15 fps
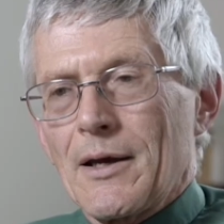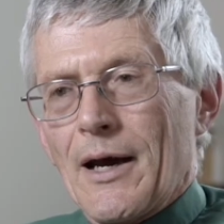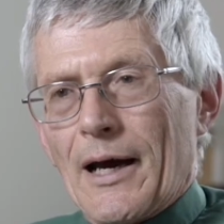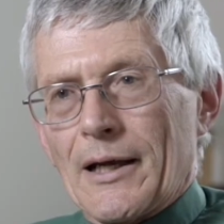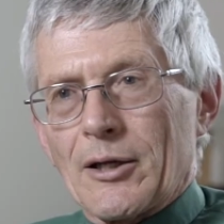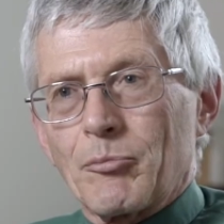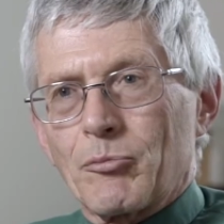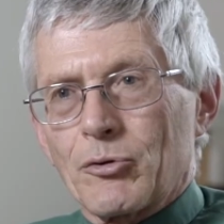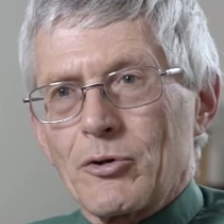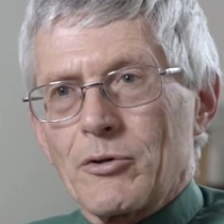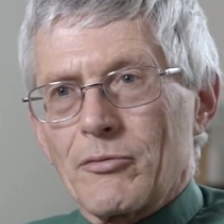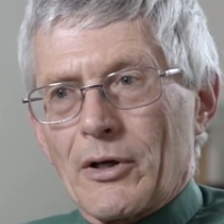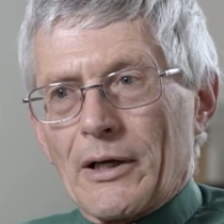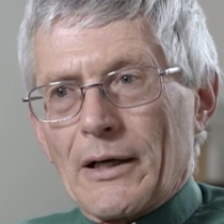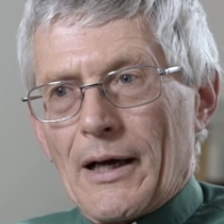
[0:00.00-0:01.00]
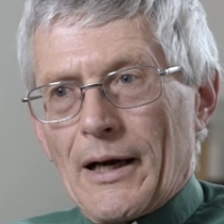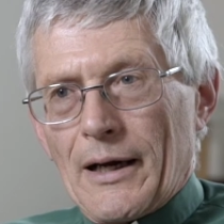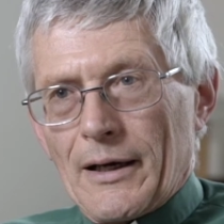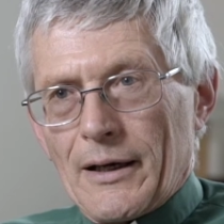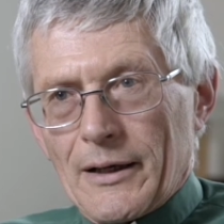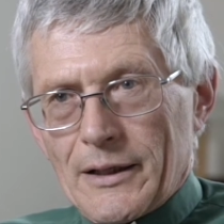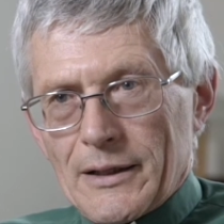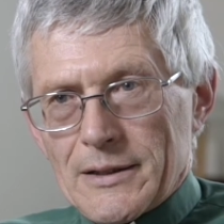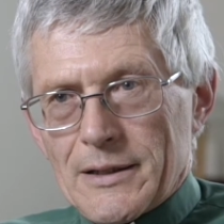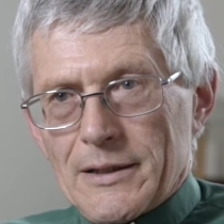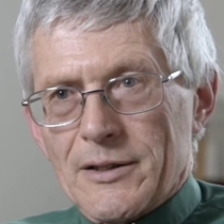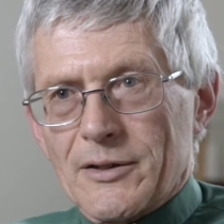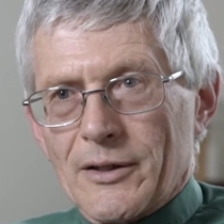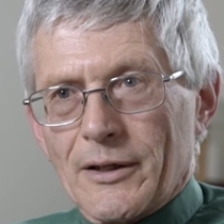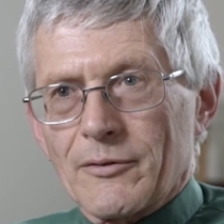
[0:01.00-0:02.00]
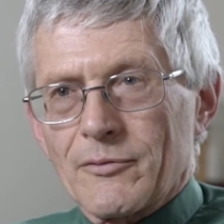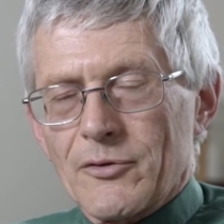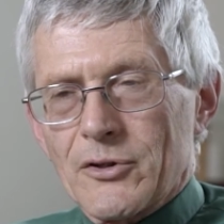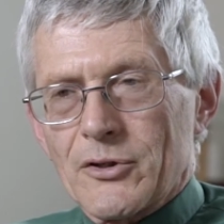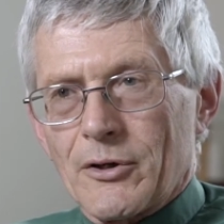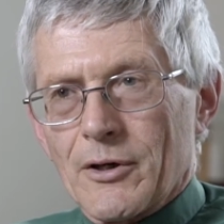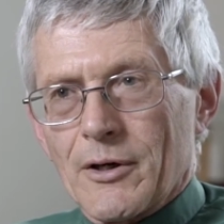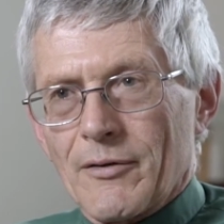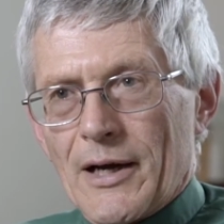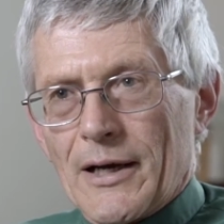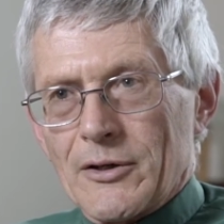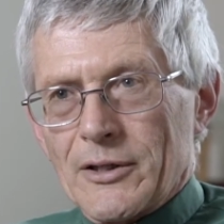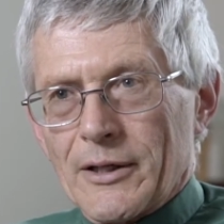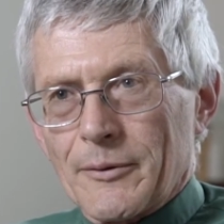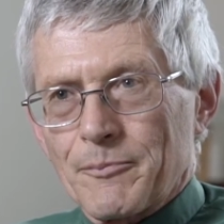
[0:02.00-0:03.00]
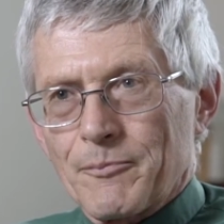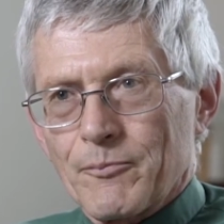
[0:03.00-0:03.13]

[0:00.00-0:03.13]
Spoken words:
and improving an existing stock of housing.